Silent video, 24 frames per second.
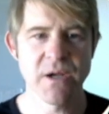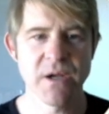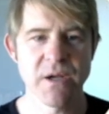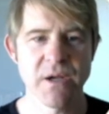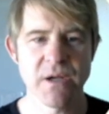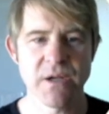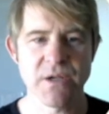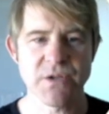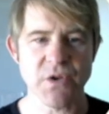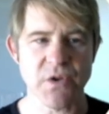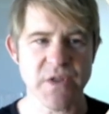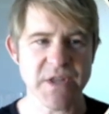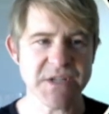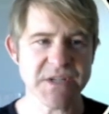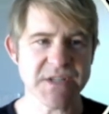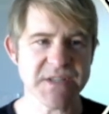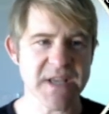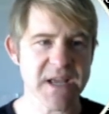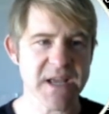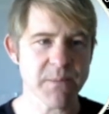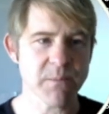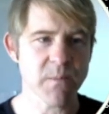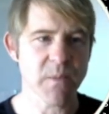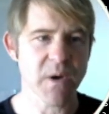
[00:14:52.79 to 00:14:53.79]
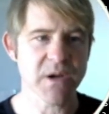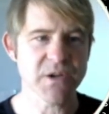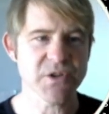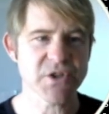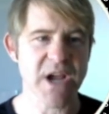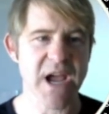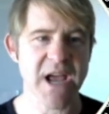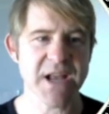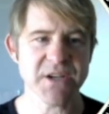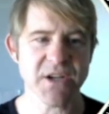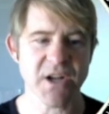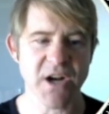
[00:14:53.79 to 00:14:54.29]
So this is it.
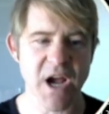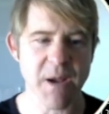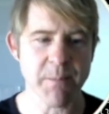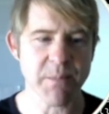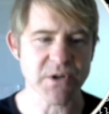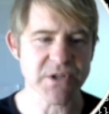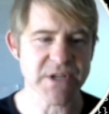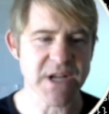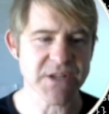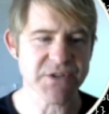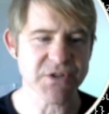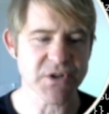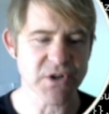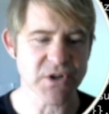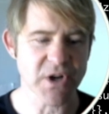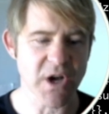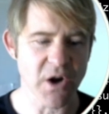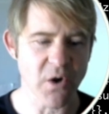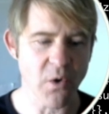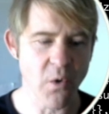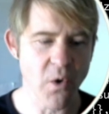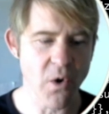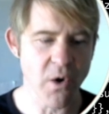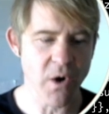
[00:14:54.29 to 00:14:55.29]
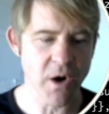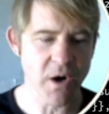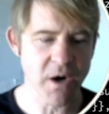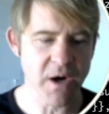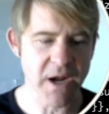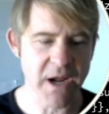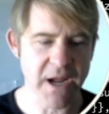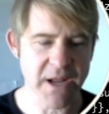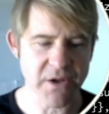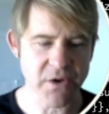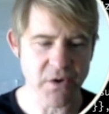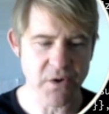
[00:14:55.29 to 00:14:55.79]
chat.hypertensor.org
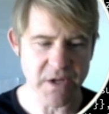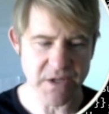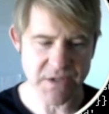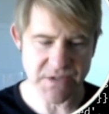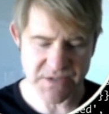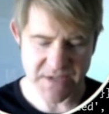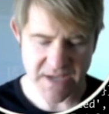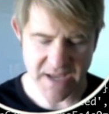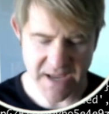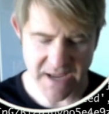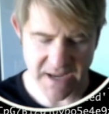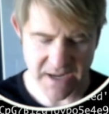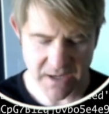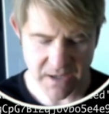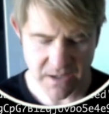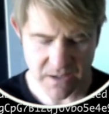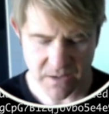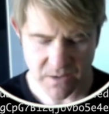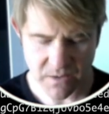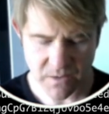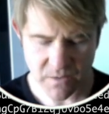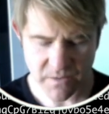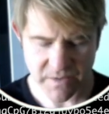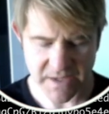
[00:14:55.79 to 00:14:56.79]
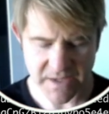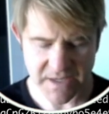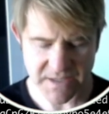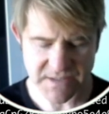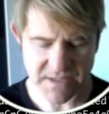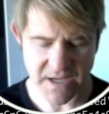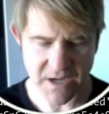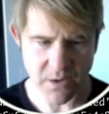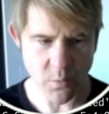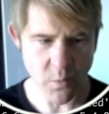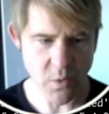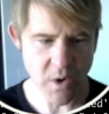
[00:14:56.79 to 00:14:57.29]
and you can say things
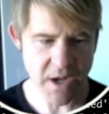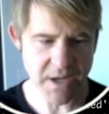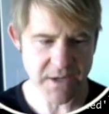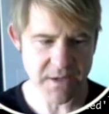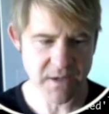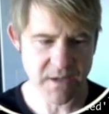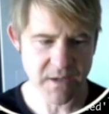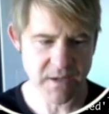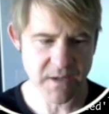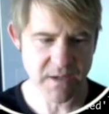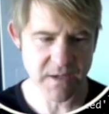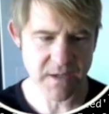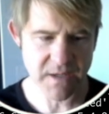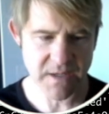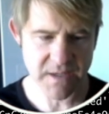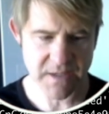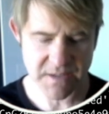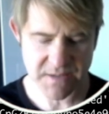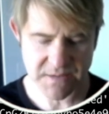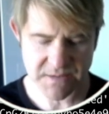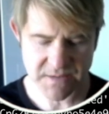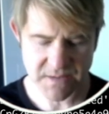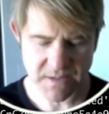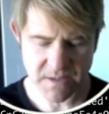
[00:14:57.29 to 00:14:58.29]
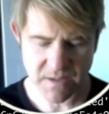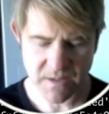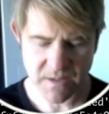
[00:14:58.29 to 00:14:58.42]
like, what is